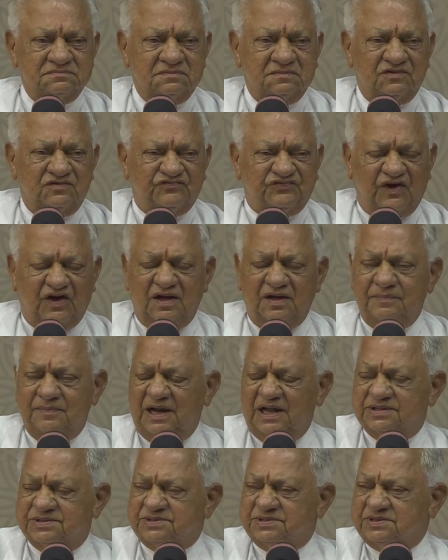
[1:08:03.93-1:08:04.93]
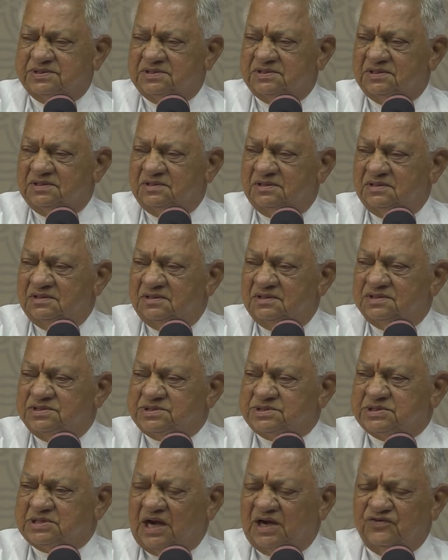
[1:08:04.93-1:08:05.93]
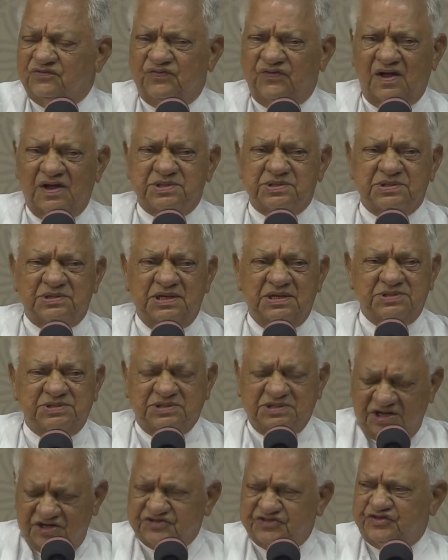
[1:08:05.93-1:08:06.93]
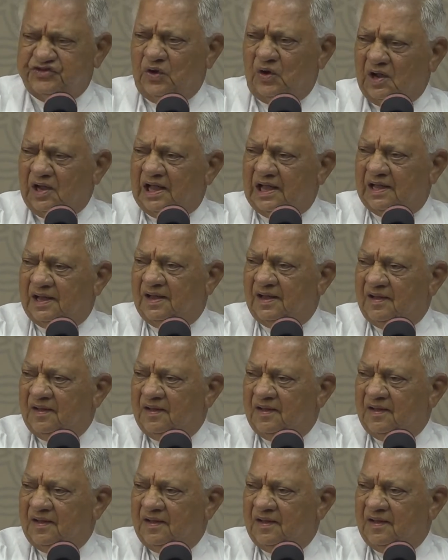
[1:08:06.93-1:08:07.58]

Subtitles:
firmness, steadfastness, that's yoga.